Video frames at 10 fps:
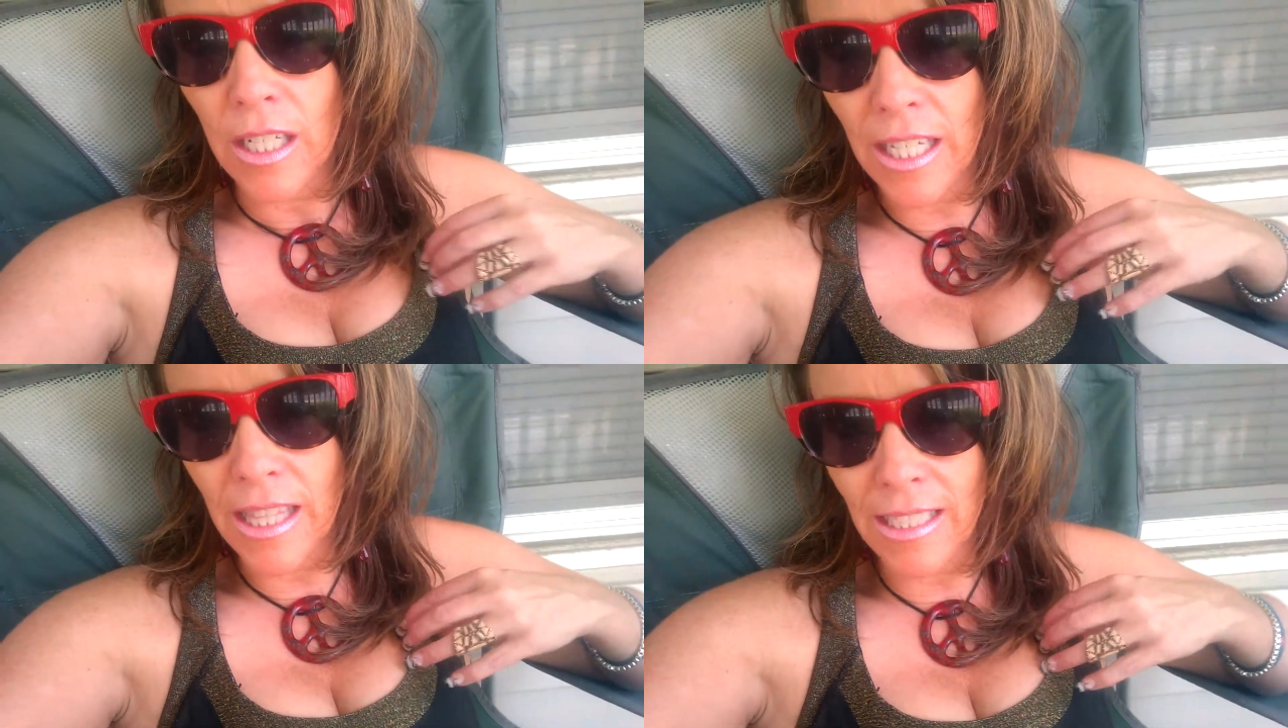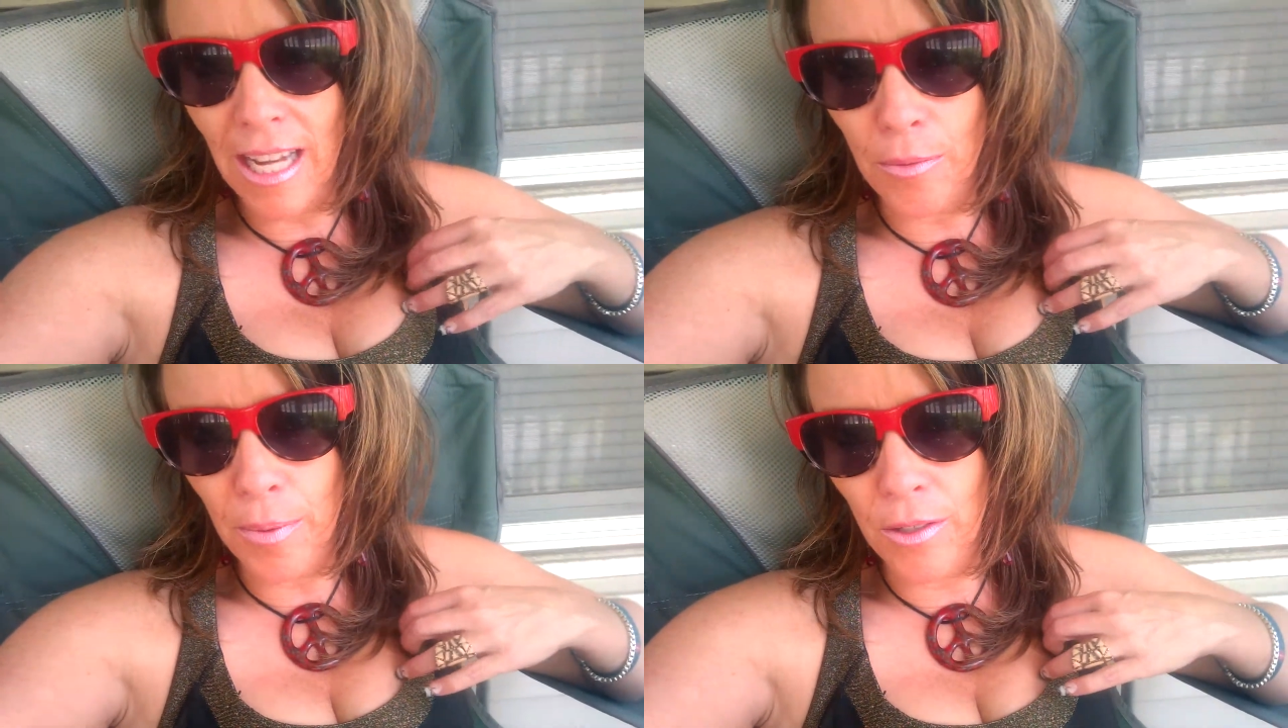get the
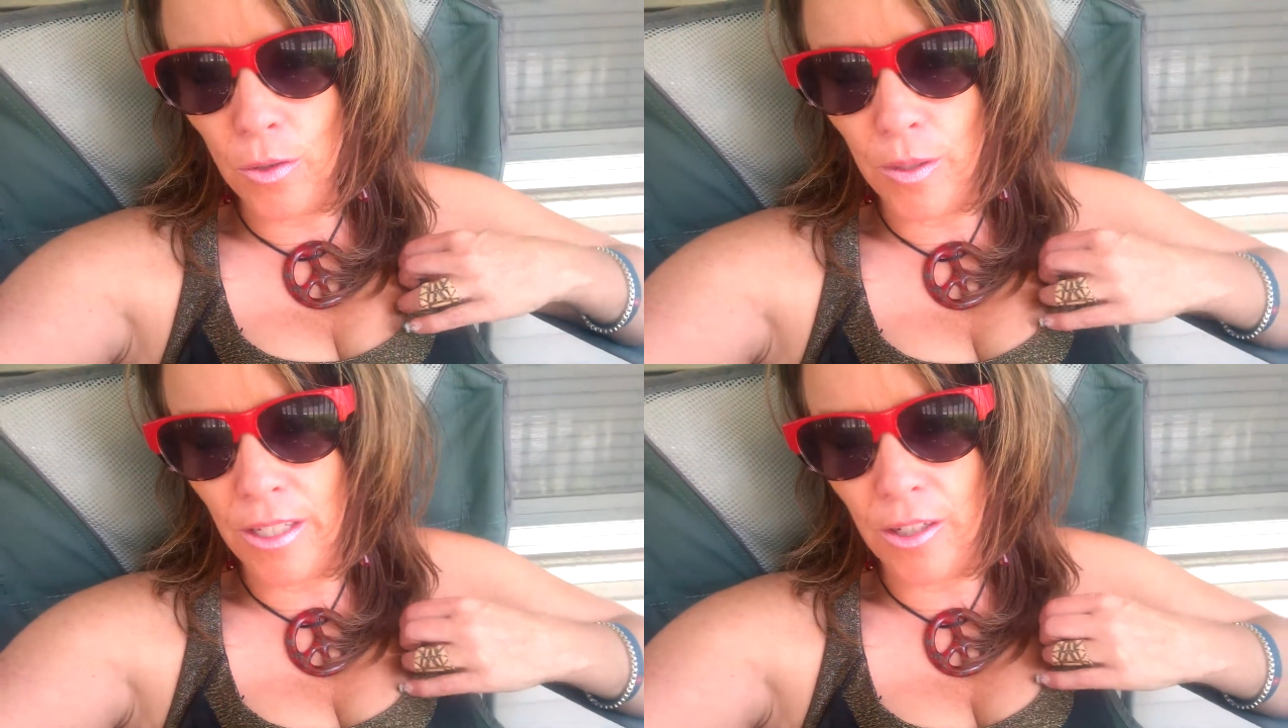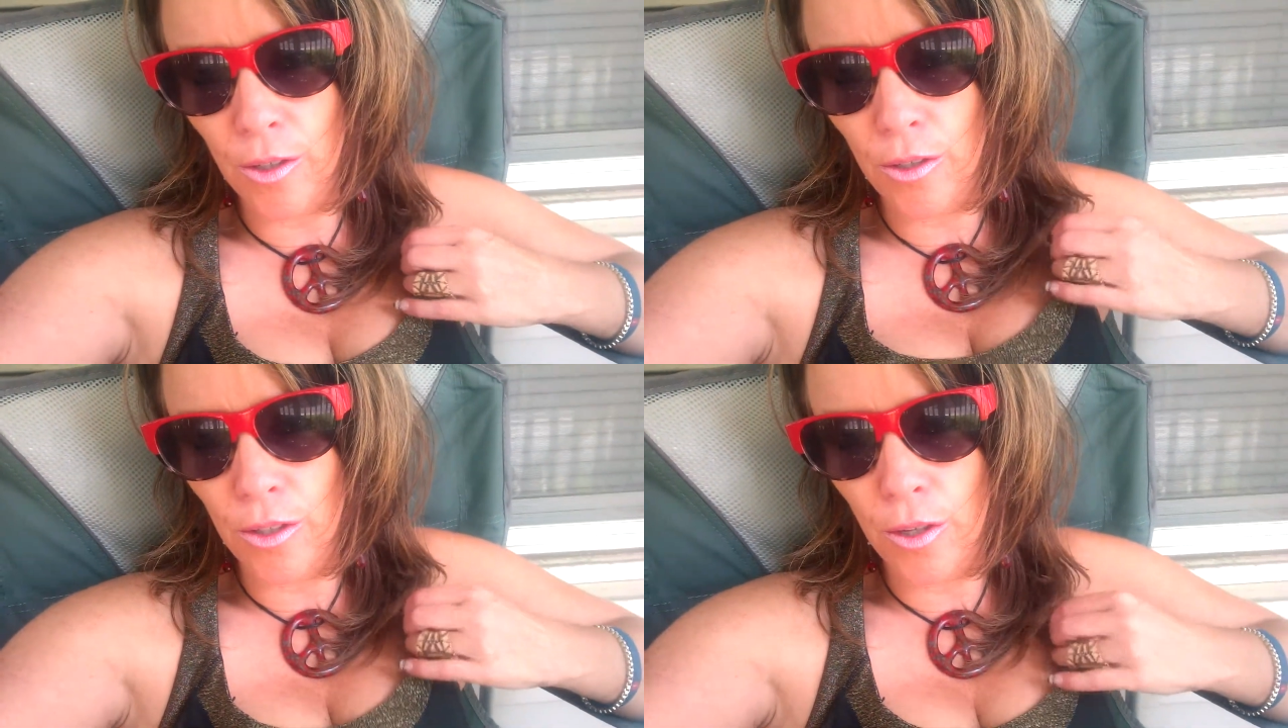death penalty
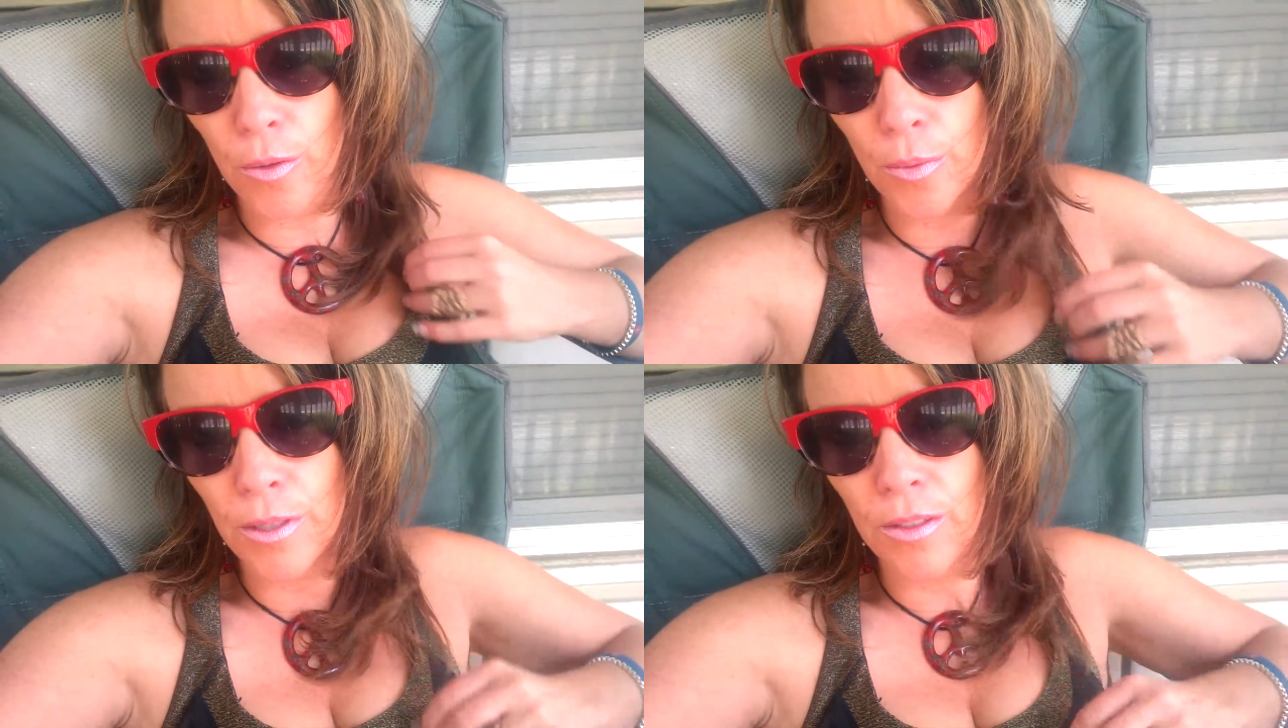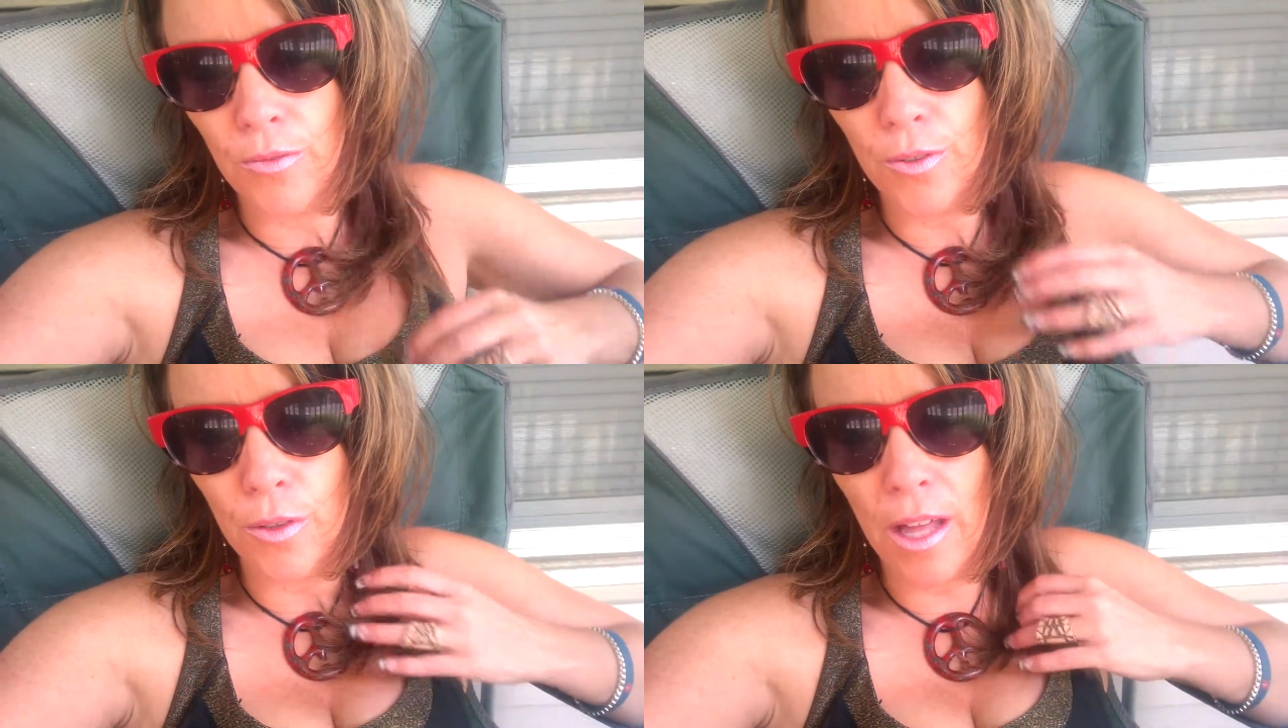or go to prison for